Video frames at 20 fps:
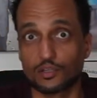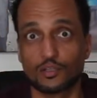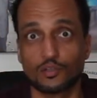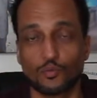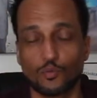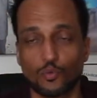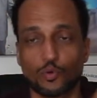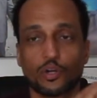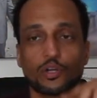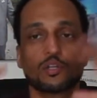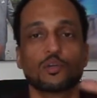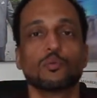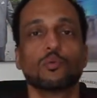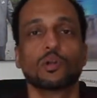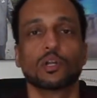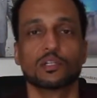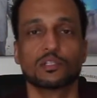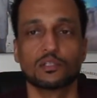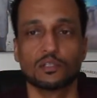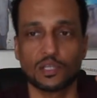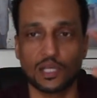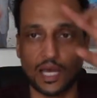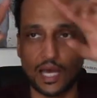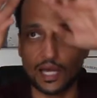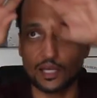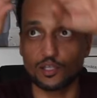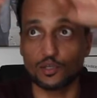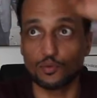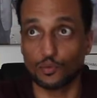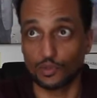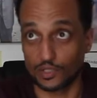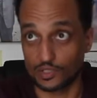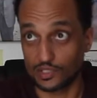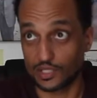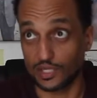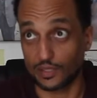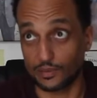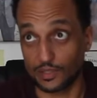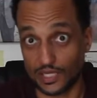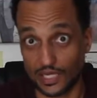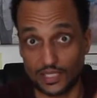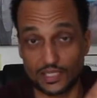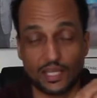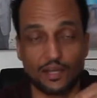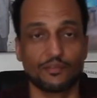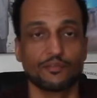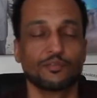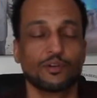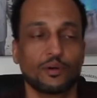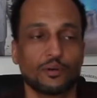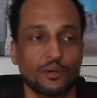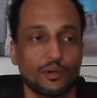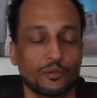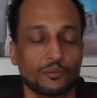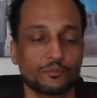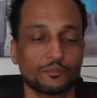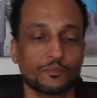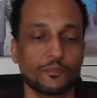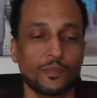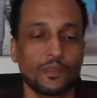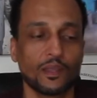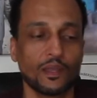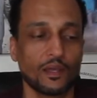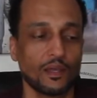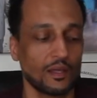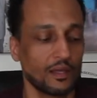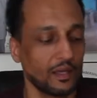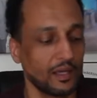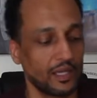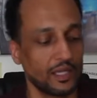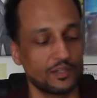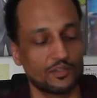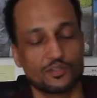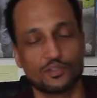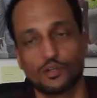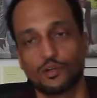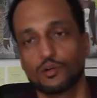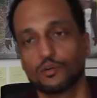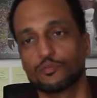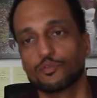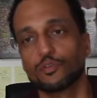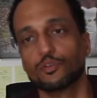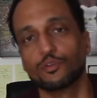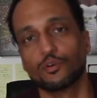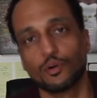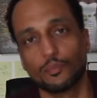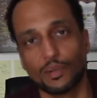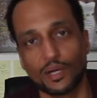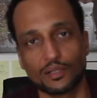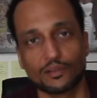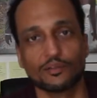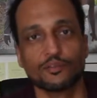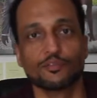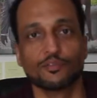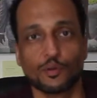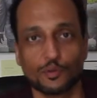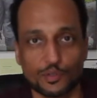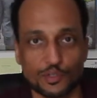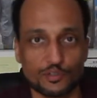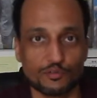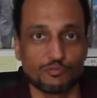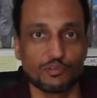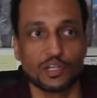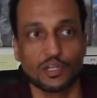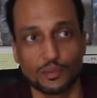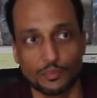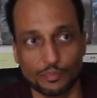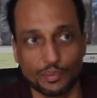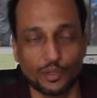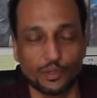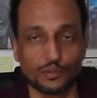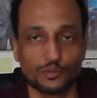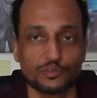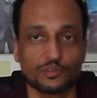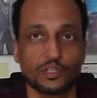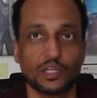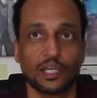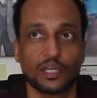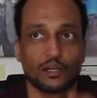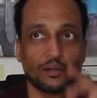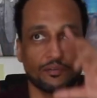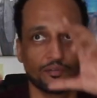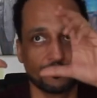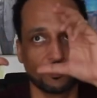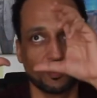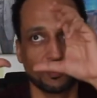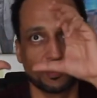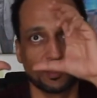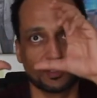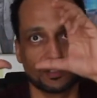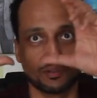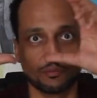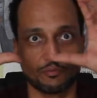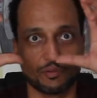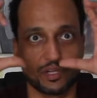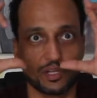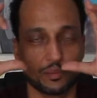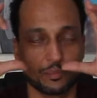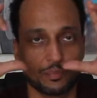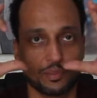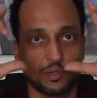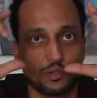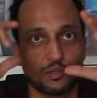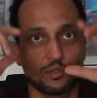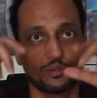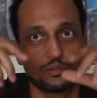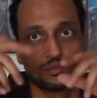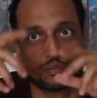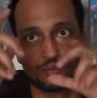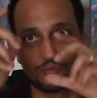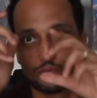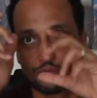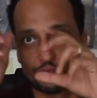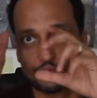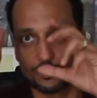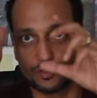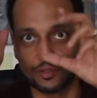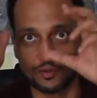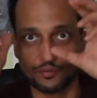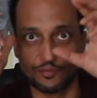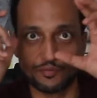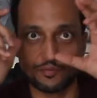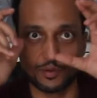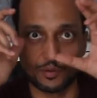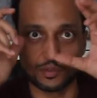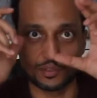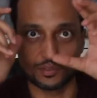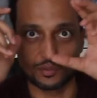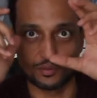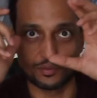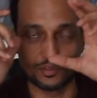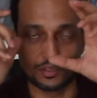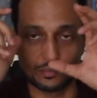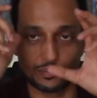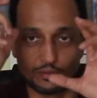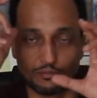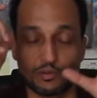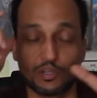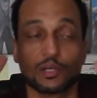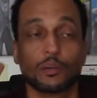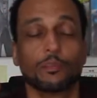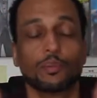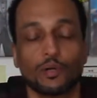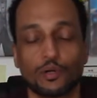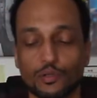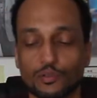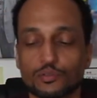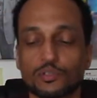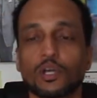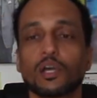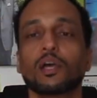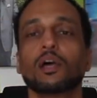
where you want to, how you want to take that photo. And so if you know about the focus recompose thing, of focus and recompose, or focus on something, recompose,